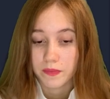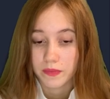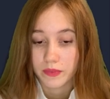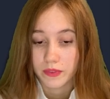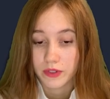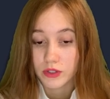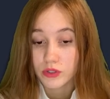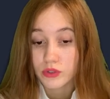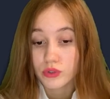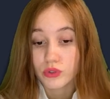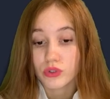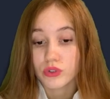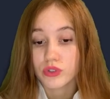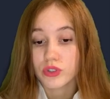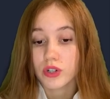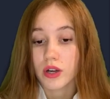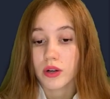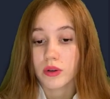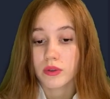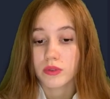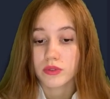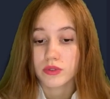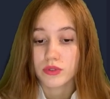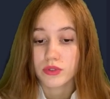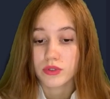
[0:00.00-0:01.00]
This
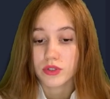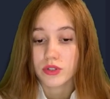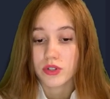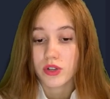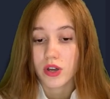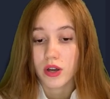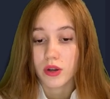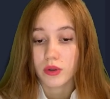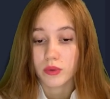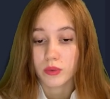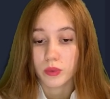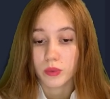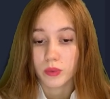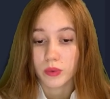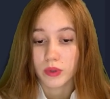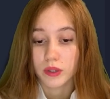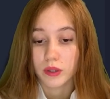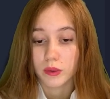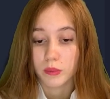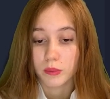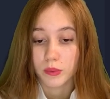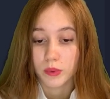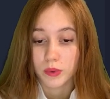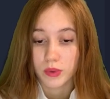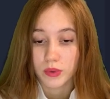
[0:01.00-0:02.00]
drawdown
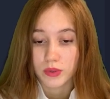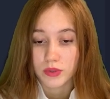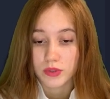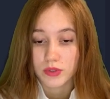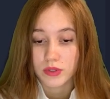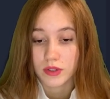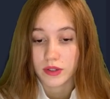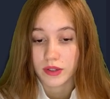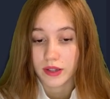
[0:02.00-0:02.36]
will most